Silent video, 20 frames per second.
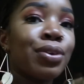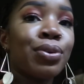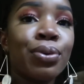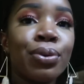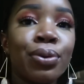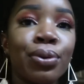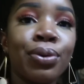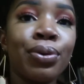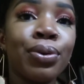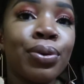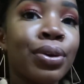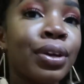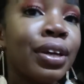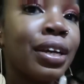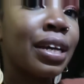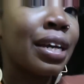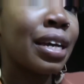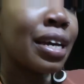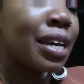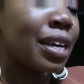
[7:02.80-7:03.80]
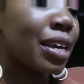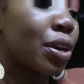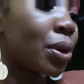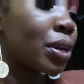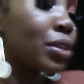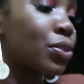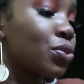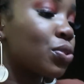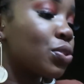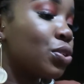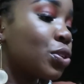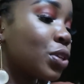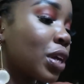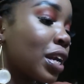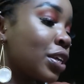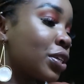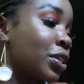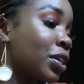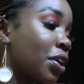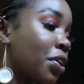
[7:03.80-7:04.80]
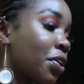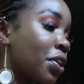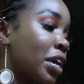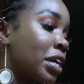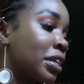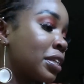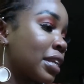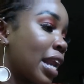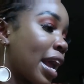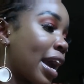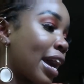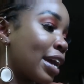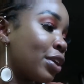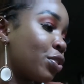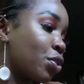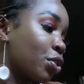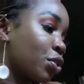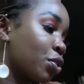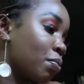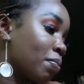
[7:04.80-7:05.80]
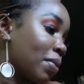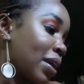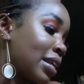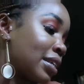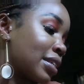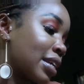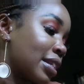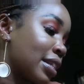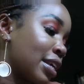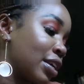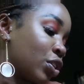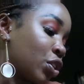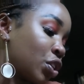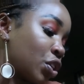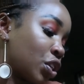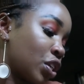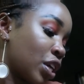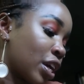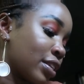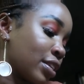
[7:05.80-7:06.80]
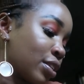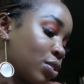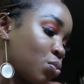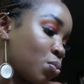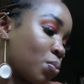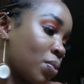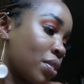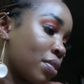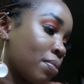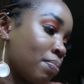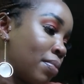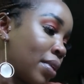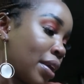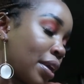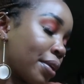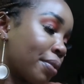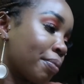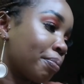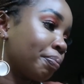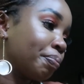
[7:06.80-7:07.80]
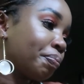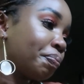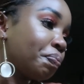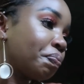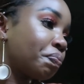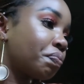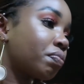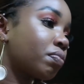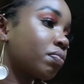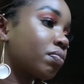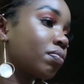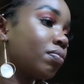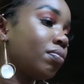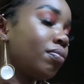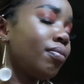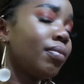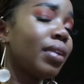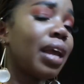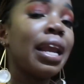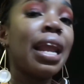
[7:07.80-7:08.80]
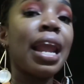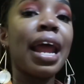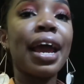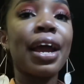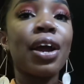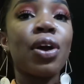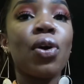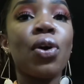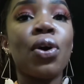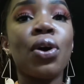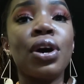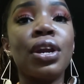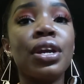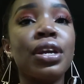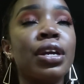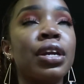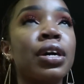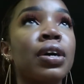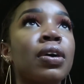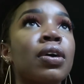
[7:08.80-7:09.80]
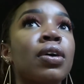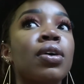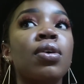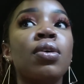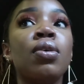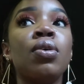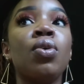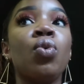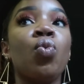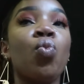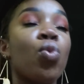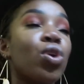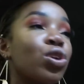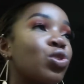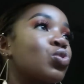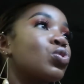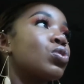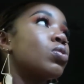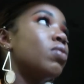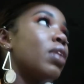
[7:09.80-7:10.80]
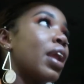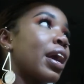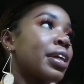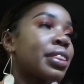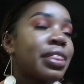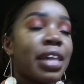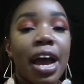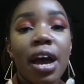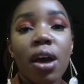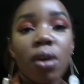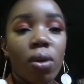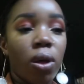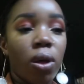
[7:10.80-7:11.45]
No. Okay, so usually she creates like a document and then she shares it with me, like on what, like the